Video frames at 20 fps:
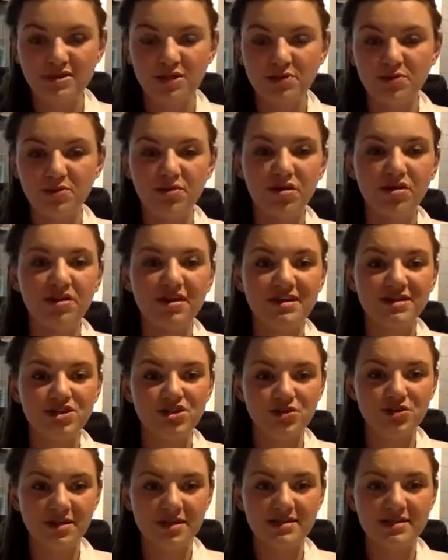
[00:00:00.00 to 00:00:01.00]
So all the things
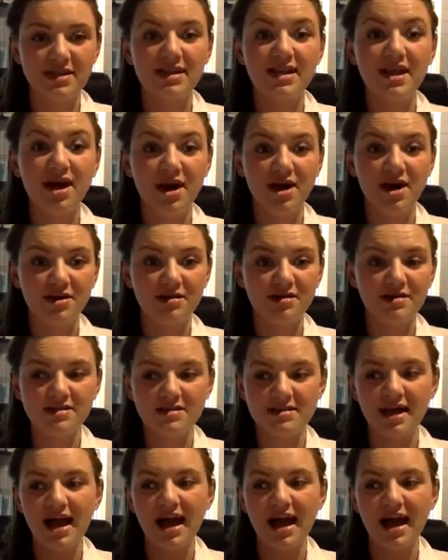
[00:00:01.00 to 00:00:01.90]
you need to learn to